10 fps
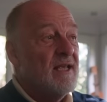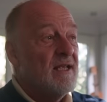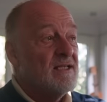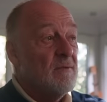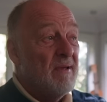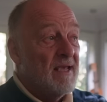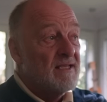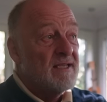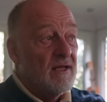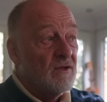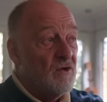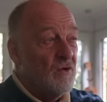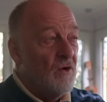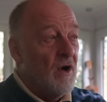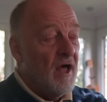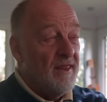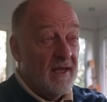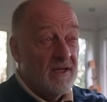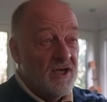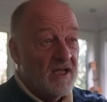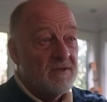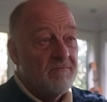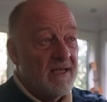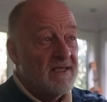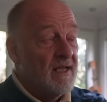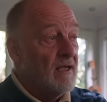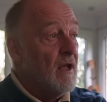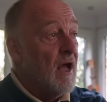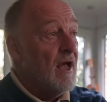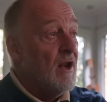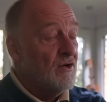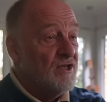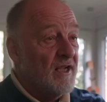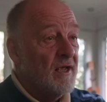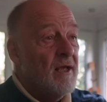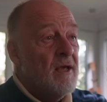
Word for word: It's the biggest single DAW, I think, just beating uh, Logic.